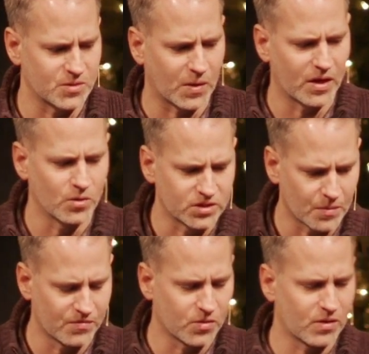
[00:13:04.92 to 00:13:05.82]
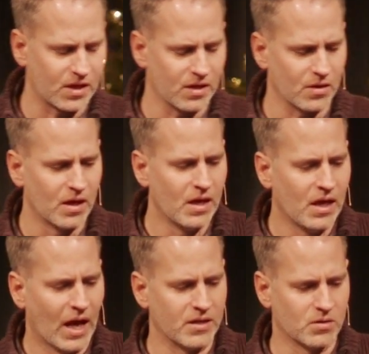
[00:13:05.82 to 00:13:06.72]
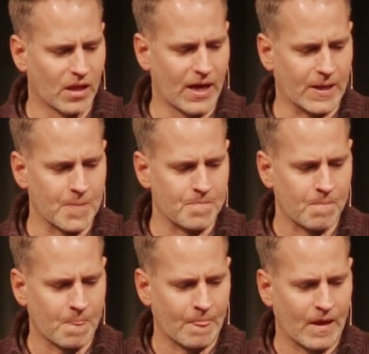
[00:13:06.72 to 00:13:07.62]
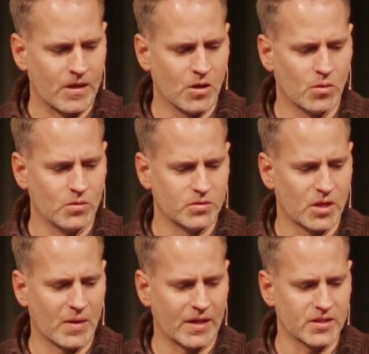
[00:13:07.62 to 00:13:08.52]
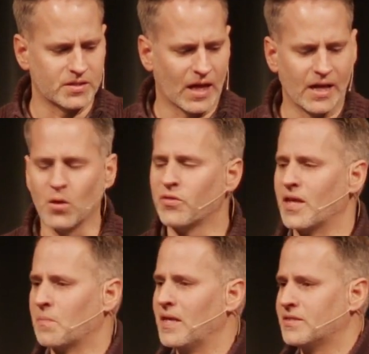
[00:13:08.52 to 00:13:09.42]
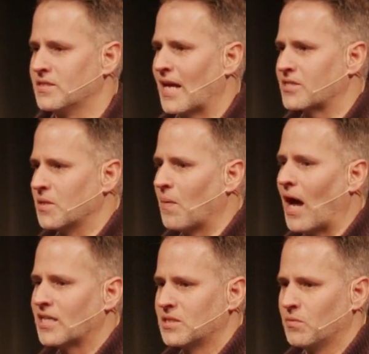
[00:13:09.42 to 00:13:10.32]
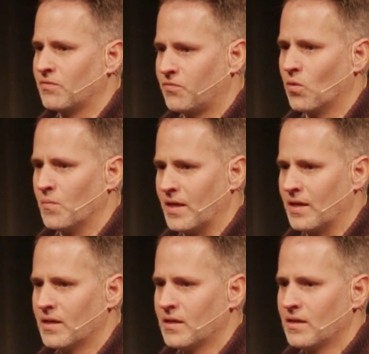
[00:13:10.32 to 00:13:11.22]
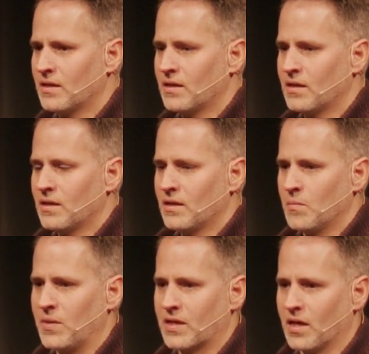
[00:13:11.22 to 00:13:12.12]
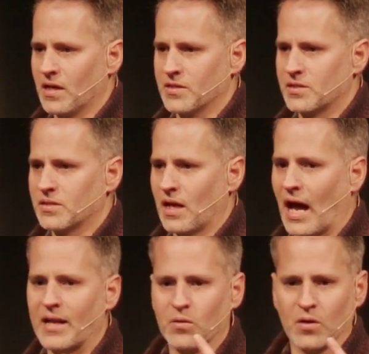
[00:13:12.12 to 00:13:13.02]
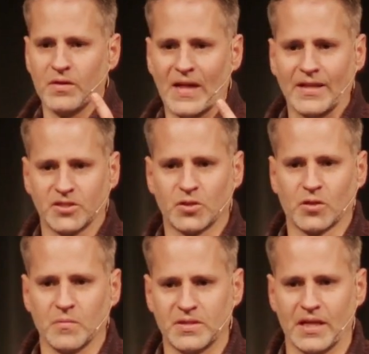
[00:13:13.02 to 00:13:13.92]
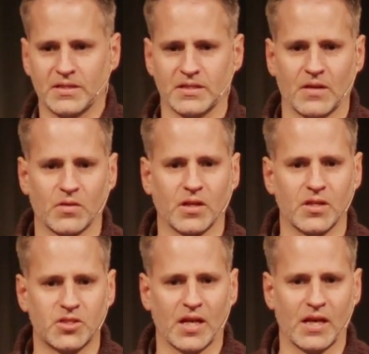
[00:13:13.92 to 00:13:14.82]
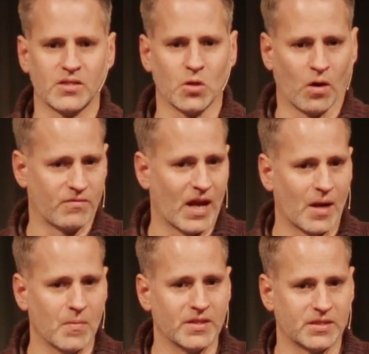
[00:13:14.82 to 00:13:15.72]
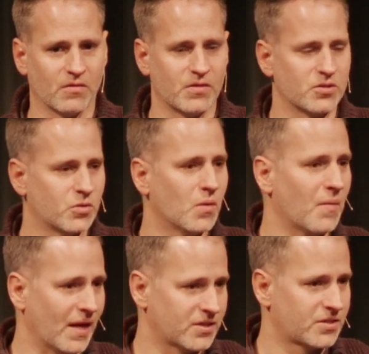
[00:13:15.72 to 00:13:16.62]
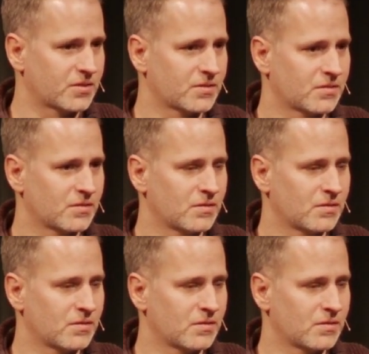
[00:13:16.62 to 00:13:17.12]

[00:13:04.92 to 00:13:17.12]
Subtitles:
is, but I know some of you are here, and you're like, you know, Jeremy, I don't think peace is actually possible for me because I don't know that circumstance is ever going to change, or I've gotten myself into a mess.